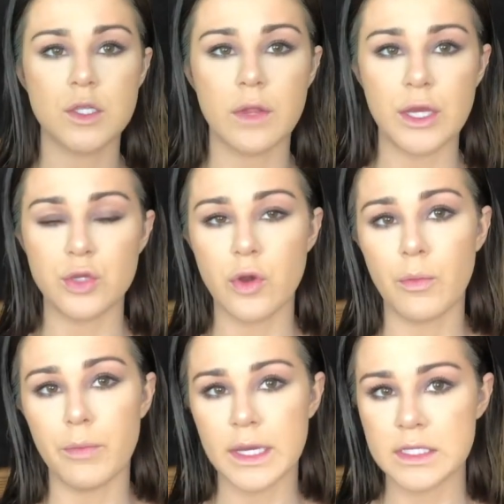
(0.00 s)
so that you don't
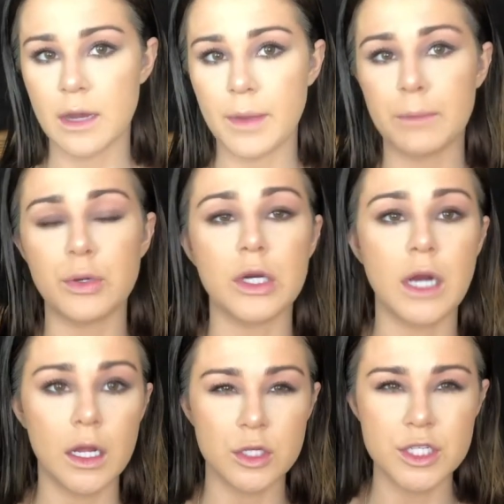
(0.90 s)
mix up and put
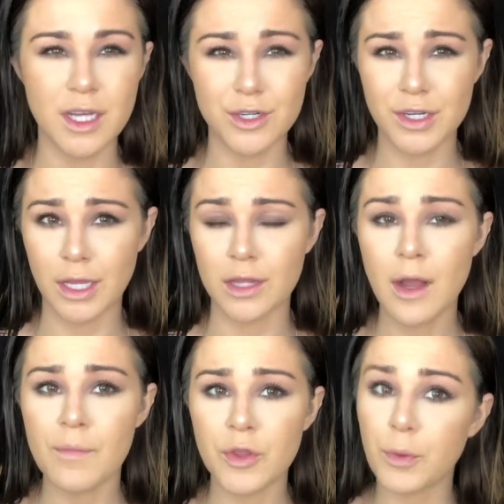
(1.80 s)
colors underneath
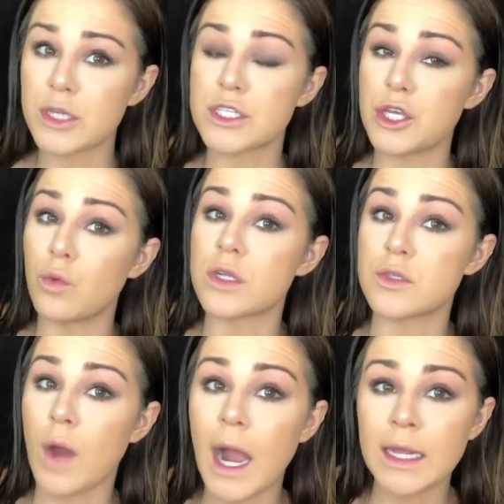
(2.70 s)
the parts that you want
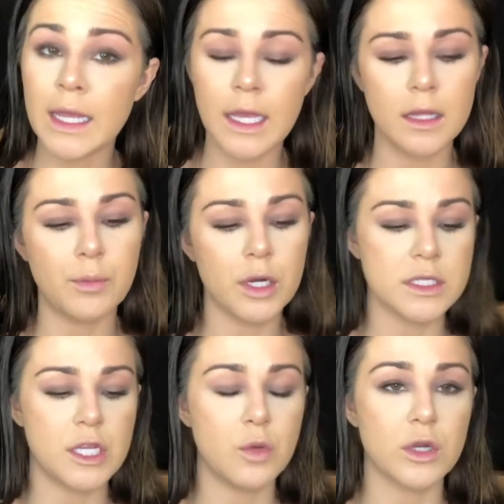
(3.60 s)
to highlight and the parts
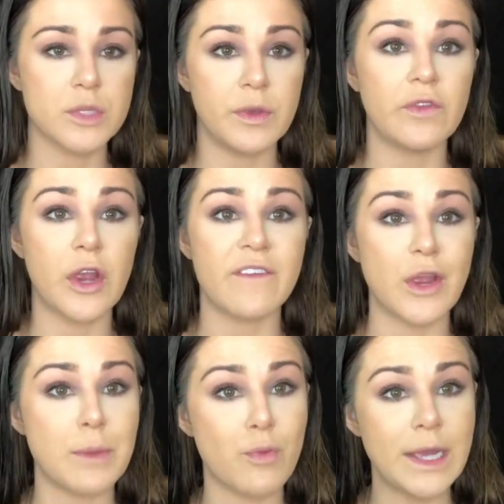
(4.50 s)
that you want to be very,
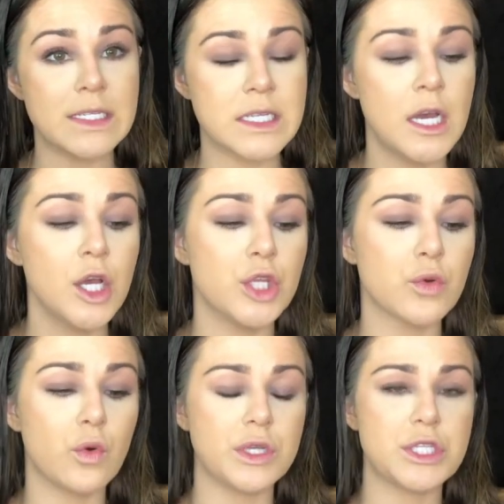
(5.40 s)
very bright.
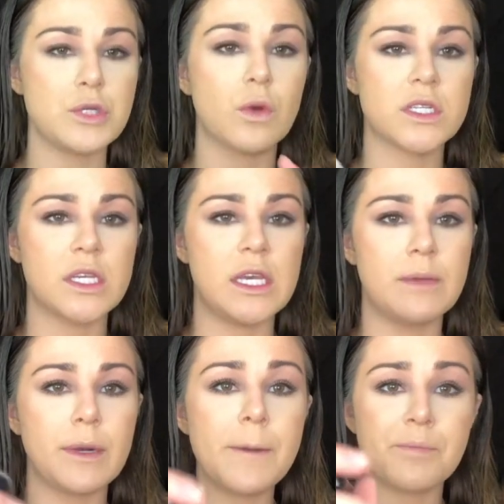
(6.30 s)
You're going to want to
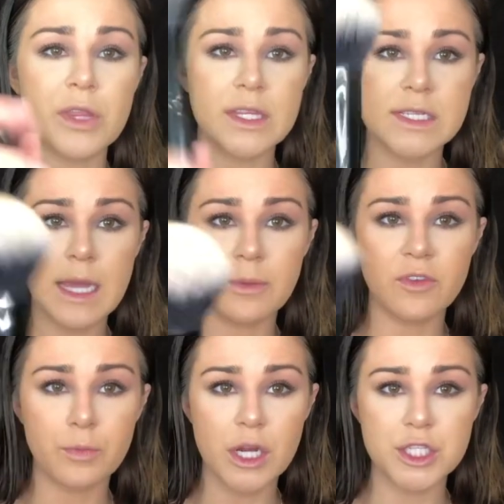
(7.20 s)
keep this type of
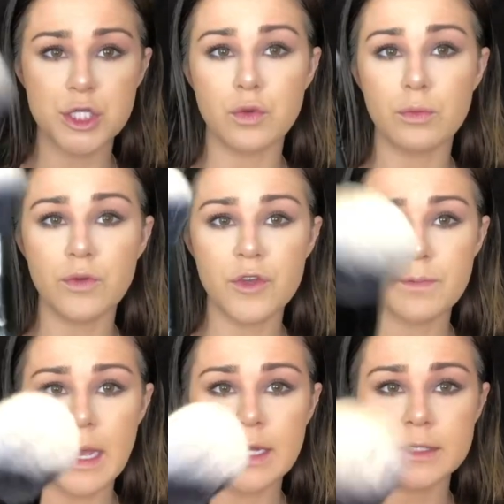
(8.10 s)
a brush to remove your
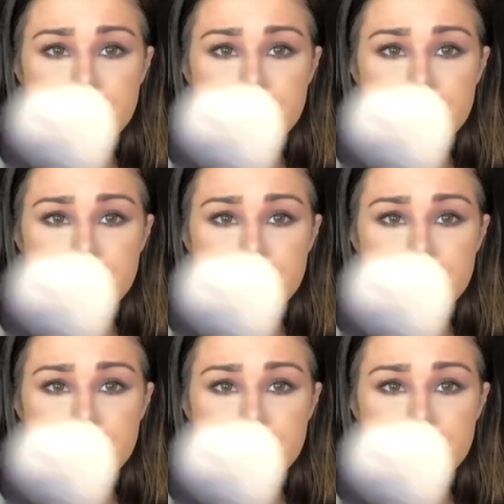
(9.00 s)
bake.